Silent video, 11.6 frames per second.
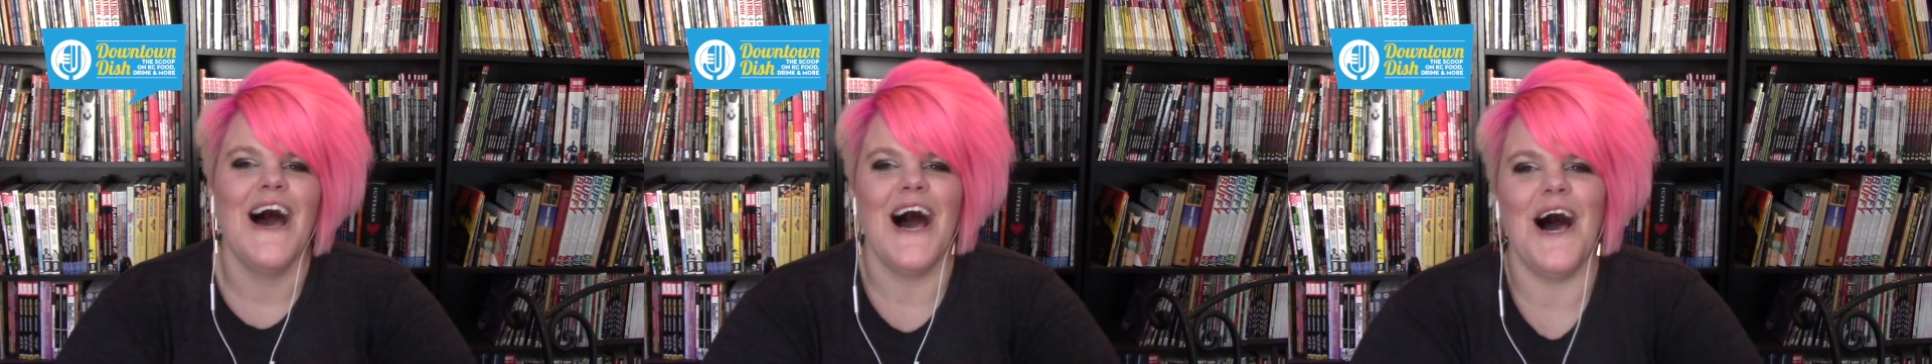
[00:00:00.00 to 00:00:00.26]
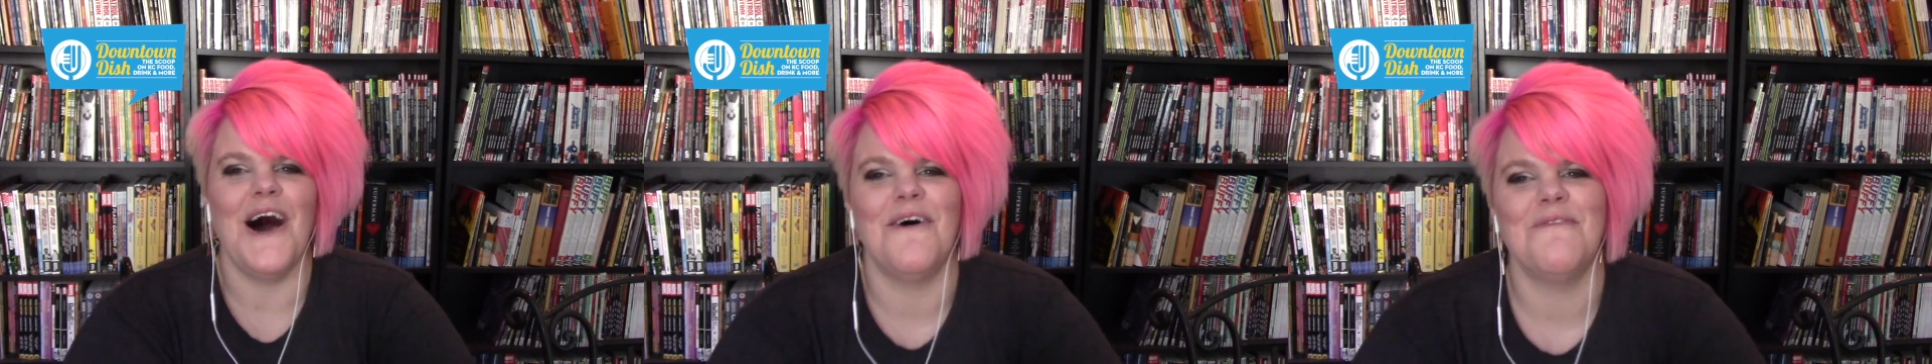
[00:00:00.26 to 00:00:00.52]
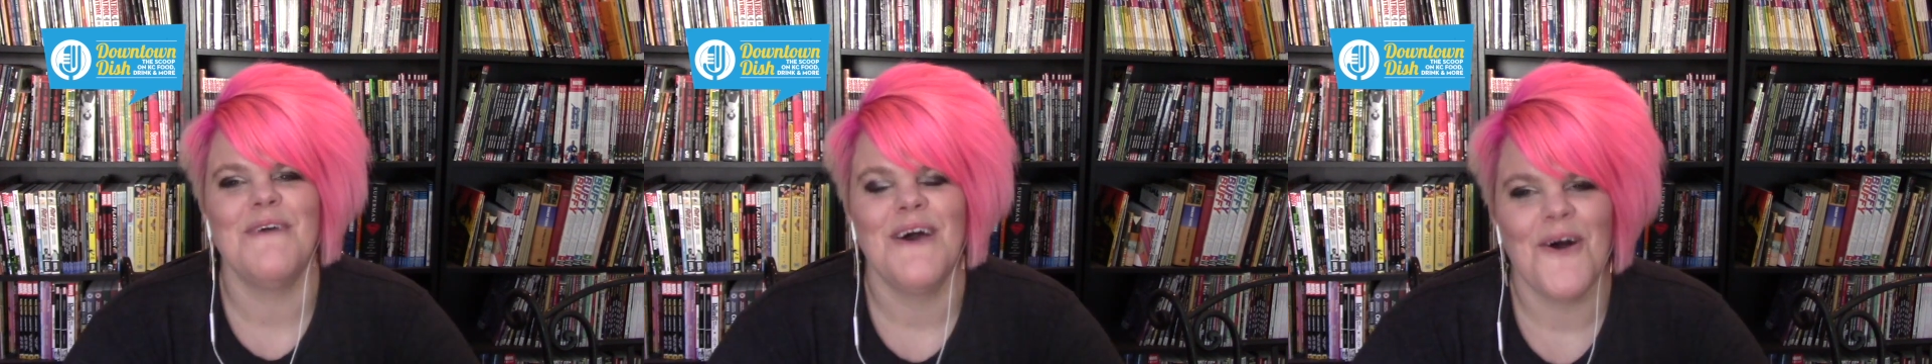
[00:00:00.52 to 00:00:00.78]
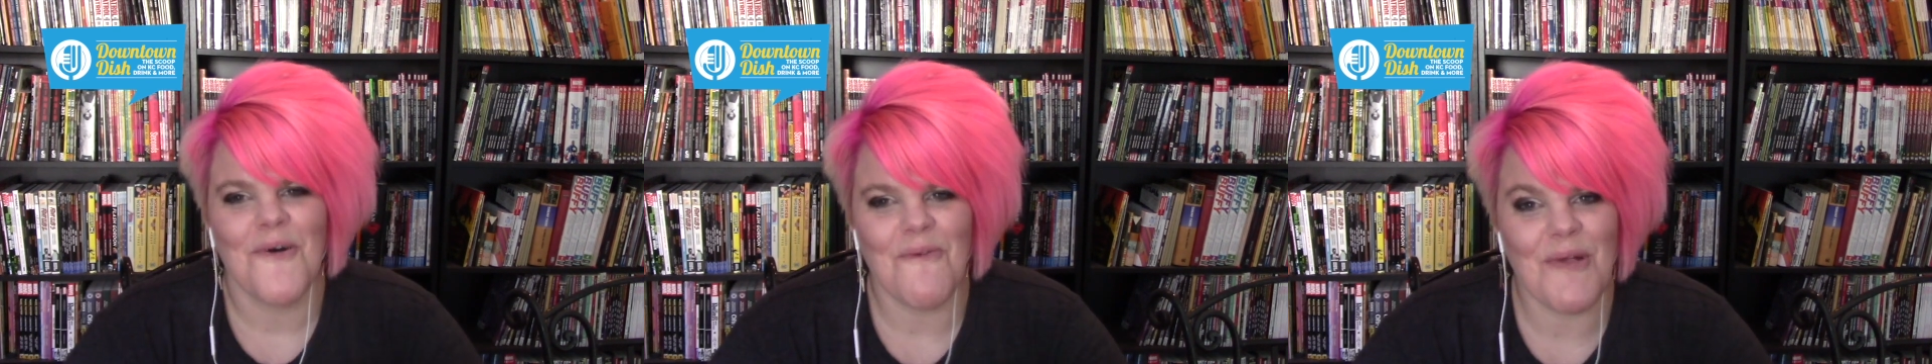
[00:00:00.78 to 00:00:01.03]
Well,
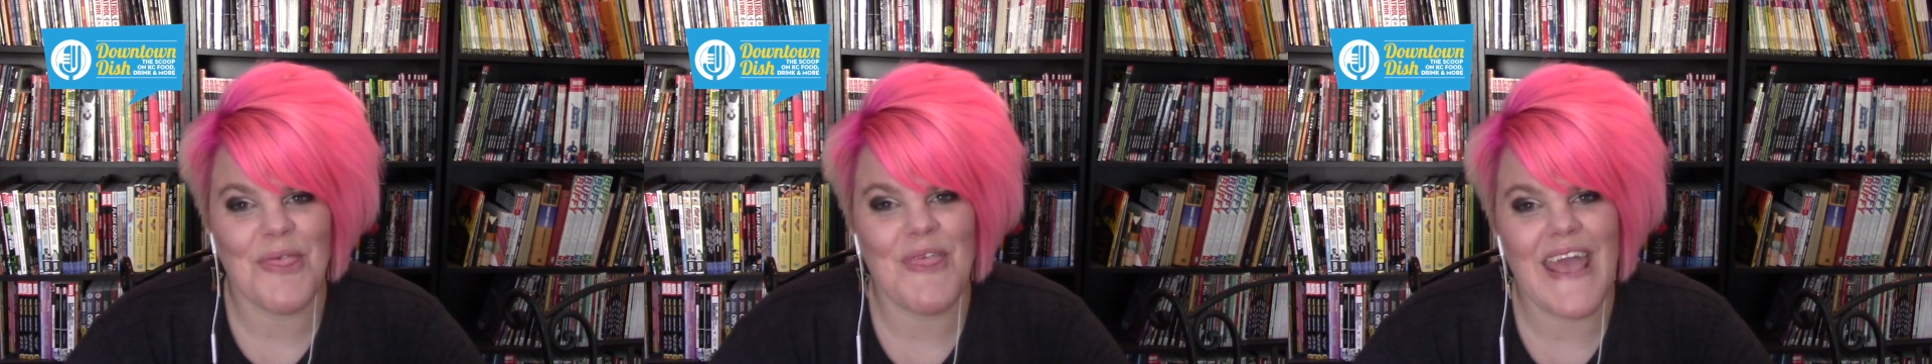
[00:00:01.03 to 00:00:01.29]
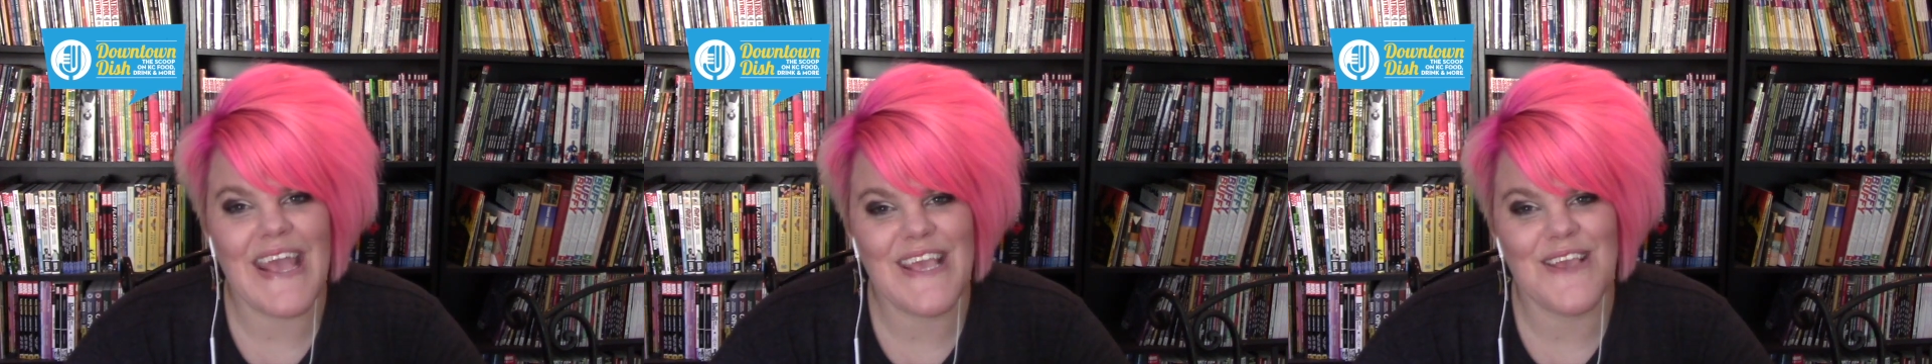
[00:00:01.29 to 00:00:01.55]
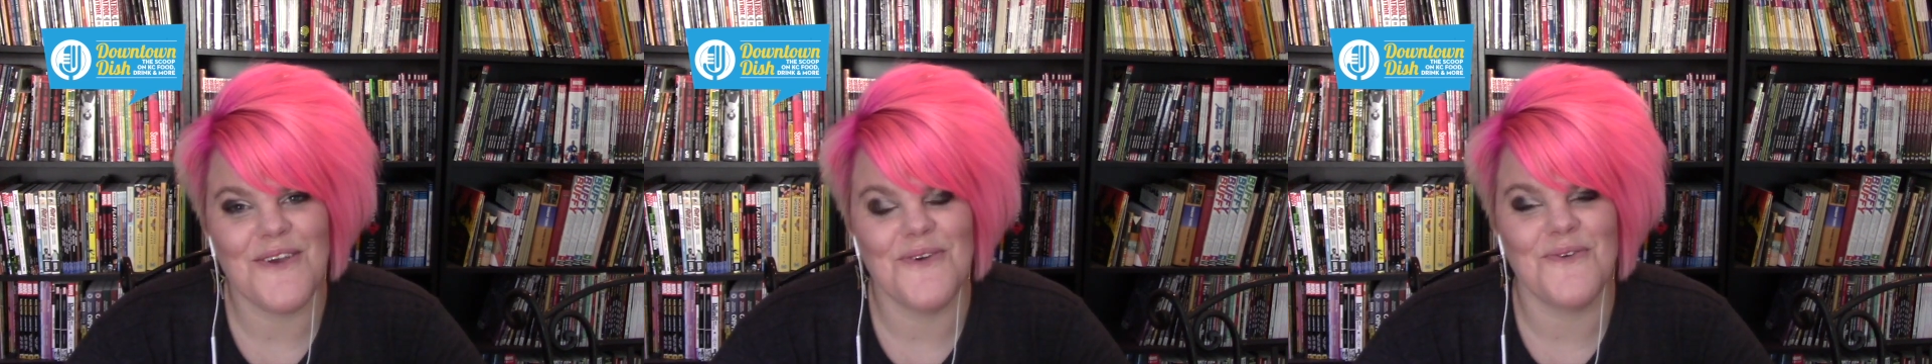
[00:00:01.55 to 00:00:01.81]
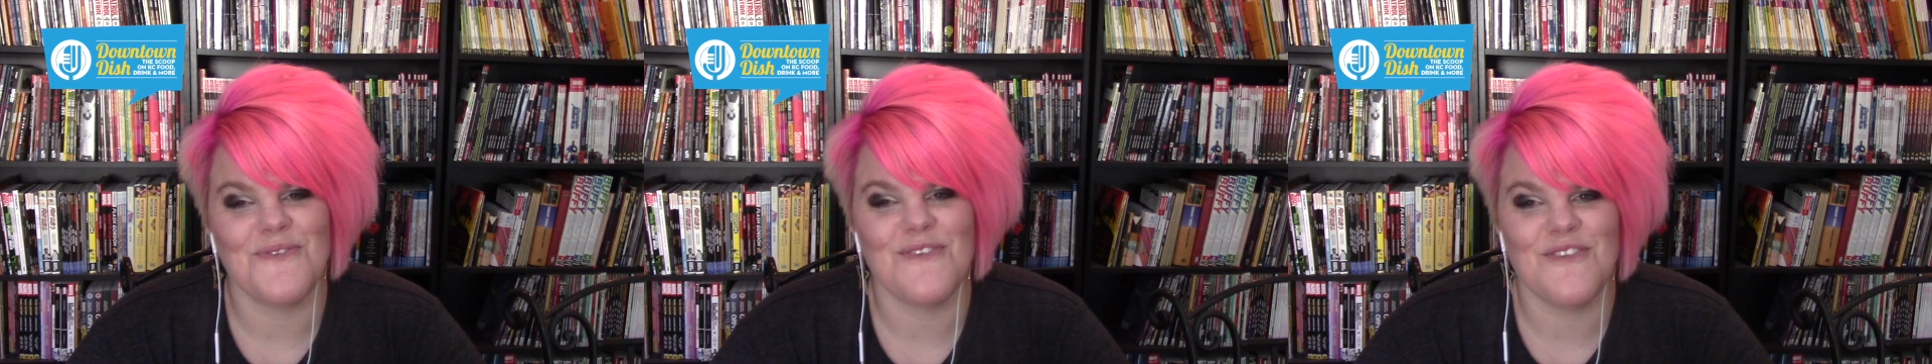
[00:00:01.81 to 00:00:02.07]
thank
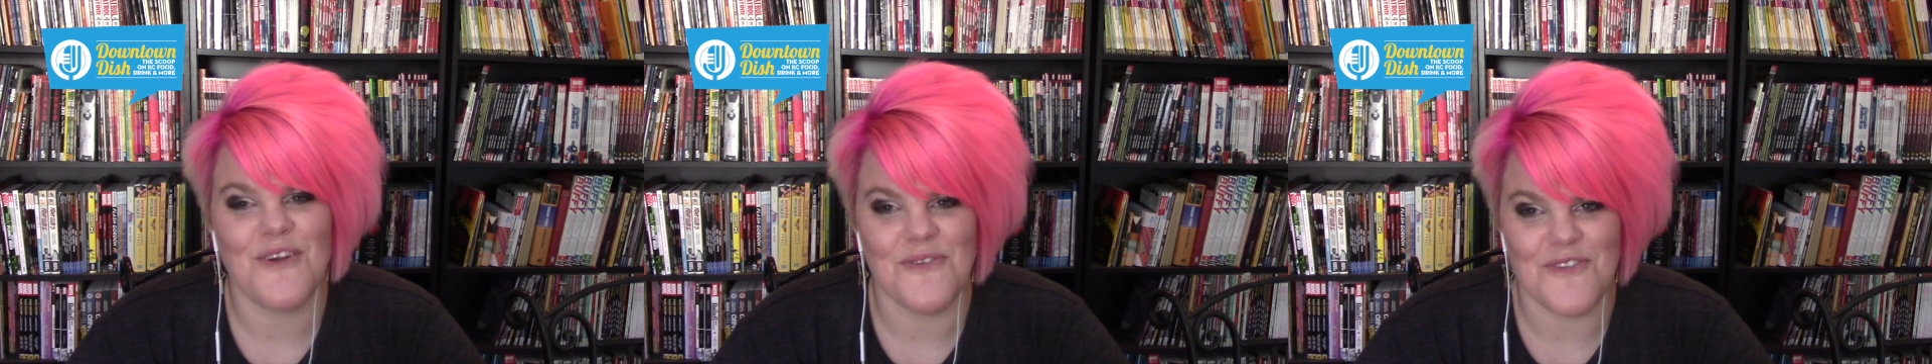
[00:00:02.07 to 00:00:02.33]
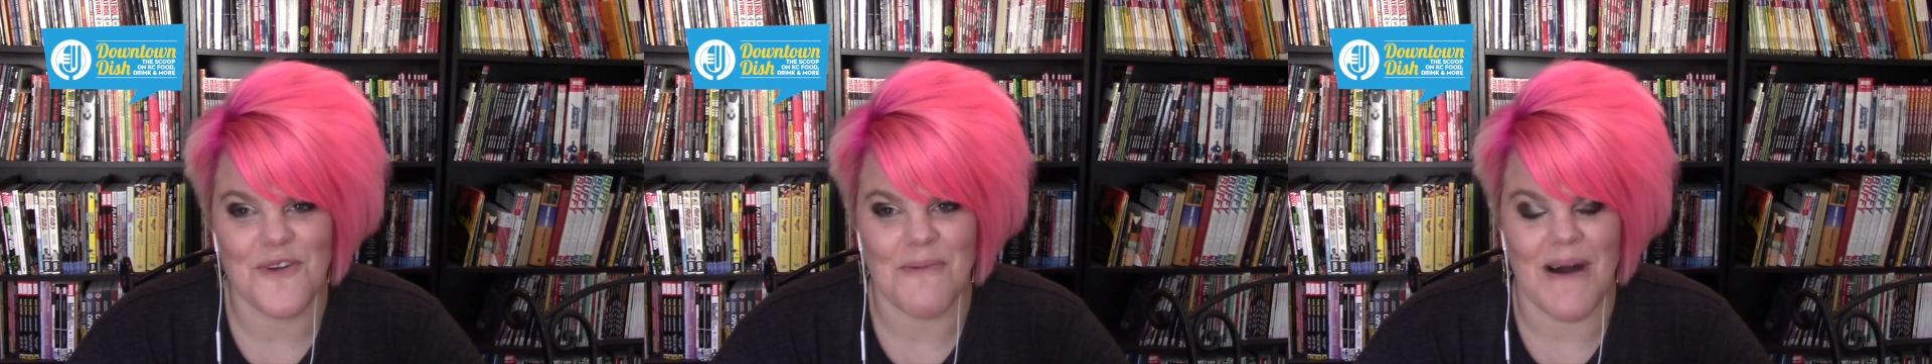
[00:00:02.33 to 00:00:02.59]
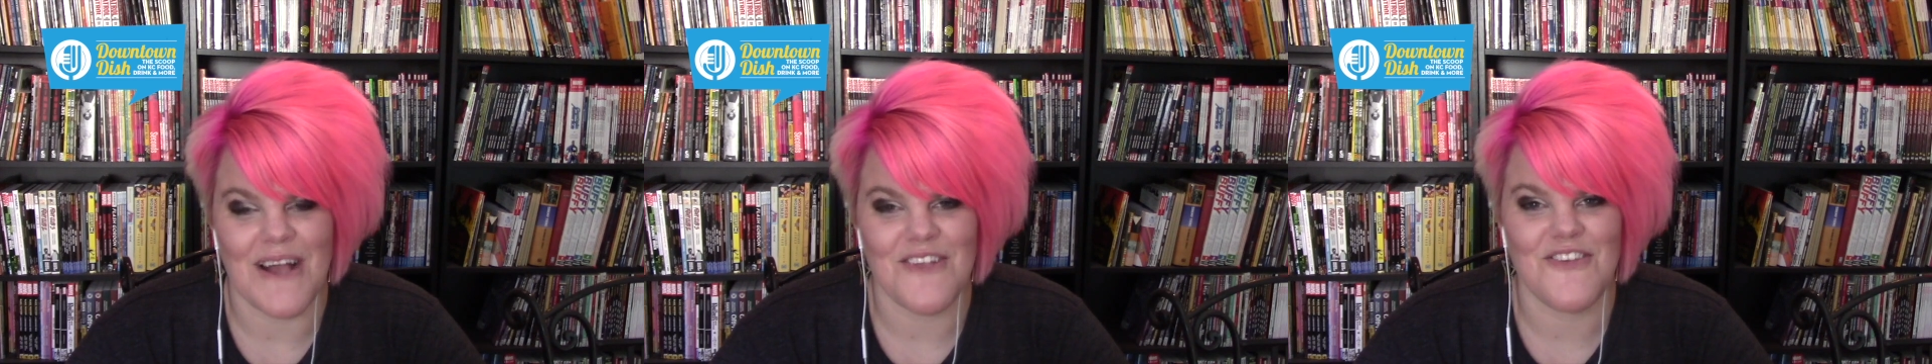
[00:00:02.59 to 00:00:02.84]
you so much.